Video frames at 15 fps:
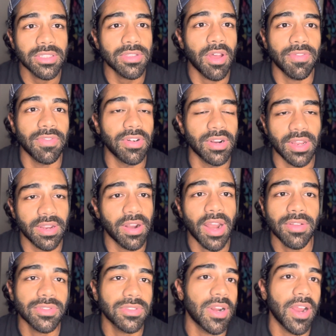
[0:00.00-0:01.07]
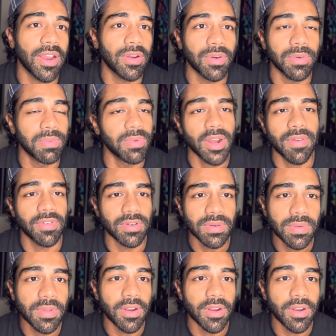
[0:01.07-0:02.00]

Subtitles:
software like CrowdStrike or whatever,